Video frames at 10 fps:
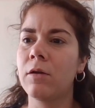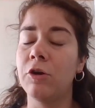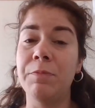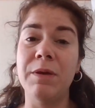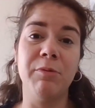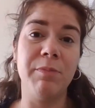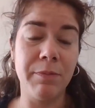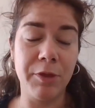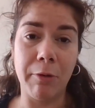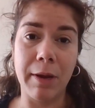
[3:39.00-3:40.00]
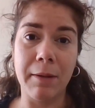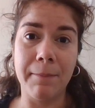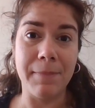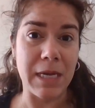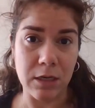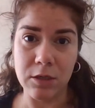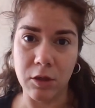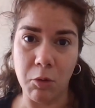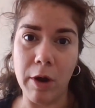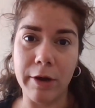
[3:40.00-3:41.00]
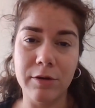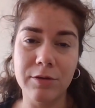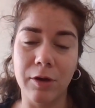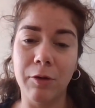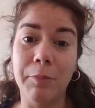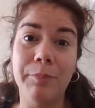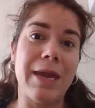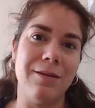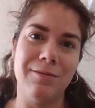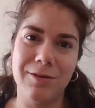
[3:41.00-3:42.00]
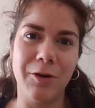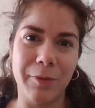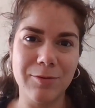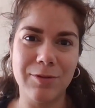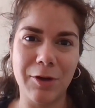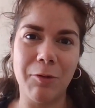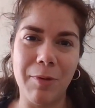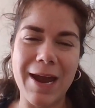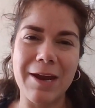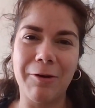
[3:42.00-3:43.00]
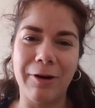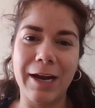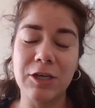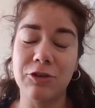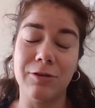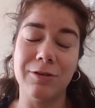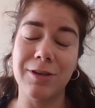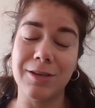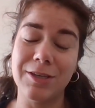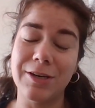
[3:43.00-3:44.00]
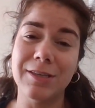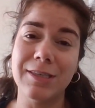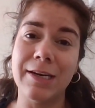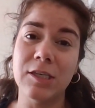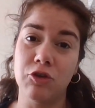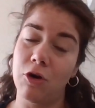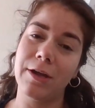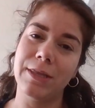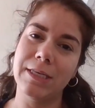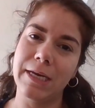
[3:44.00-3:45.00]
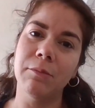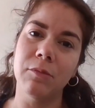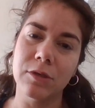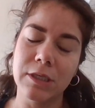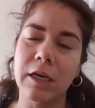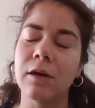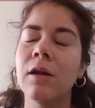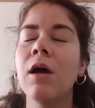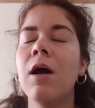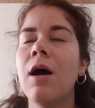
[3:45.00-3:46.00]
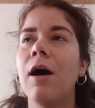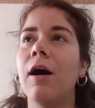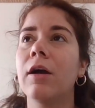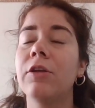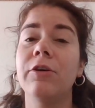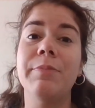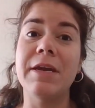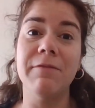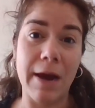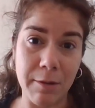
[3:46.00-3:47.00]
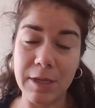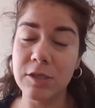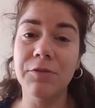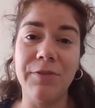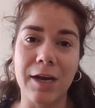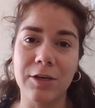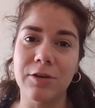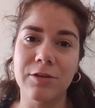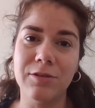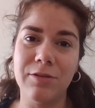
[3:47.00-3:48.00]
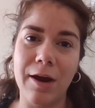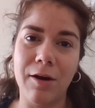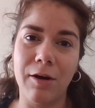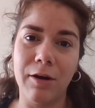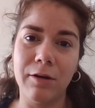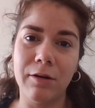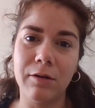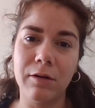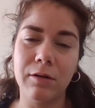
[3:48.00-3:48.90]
Could people be throwing meat into the water? So bait almost in a way, or extra sustenance that is drawing these animals in. Could there be environmental factors that are